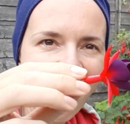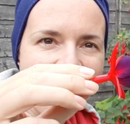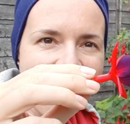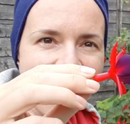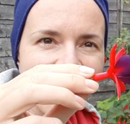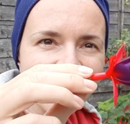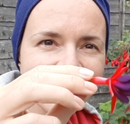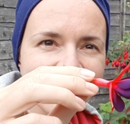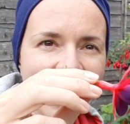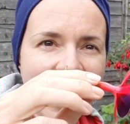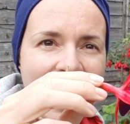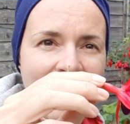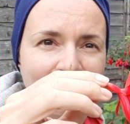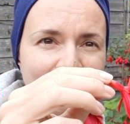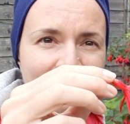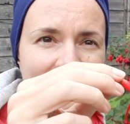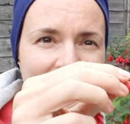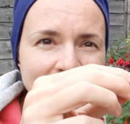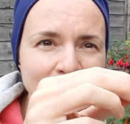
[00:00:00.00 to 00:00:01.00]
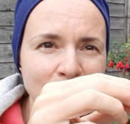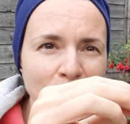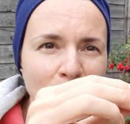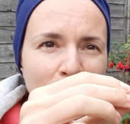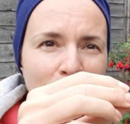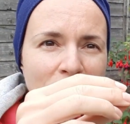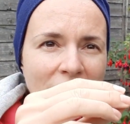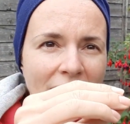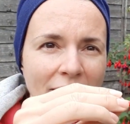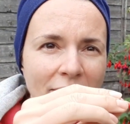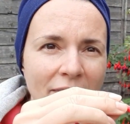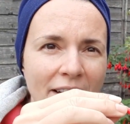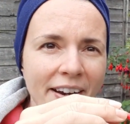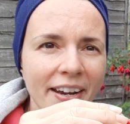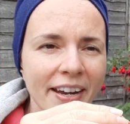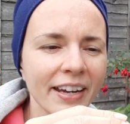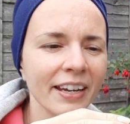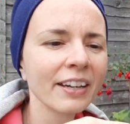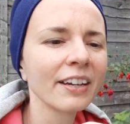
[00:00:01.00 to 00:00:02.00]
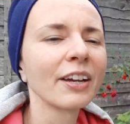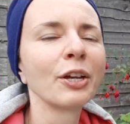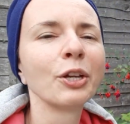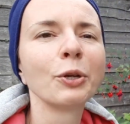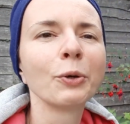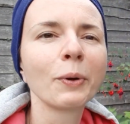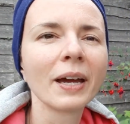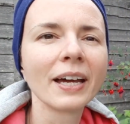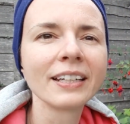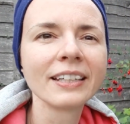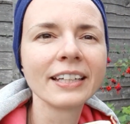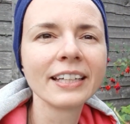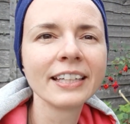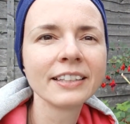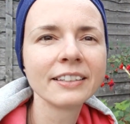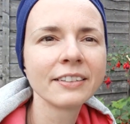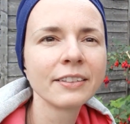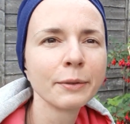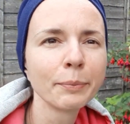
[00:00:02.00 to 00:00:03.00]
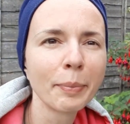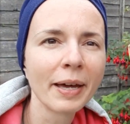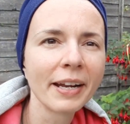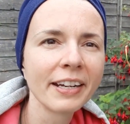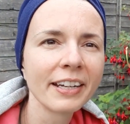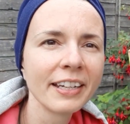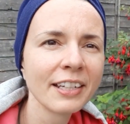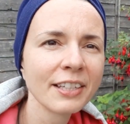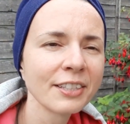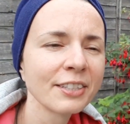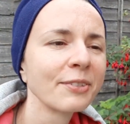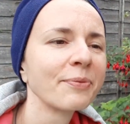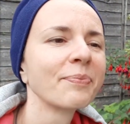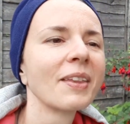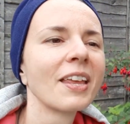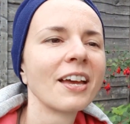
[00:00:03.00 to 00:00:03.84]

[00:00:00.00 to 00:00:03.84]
And after it stops flowering, you can eat the berries.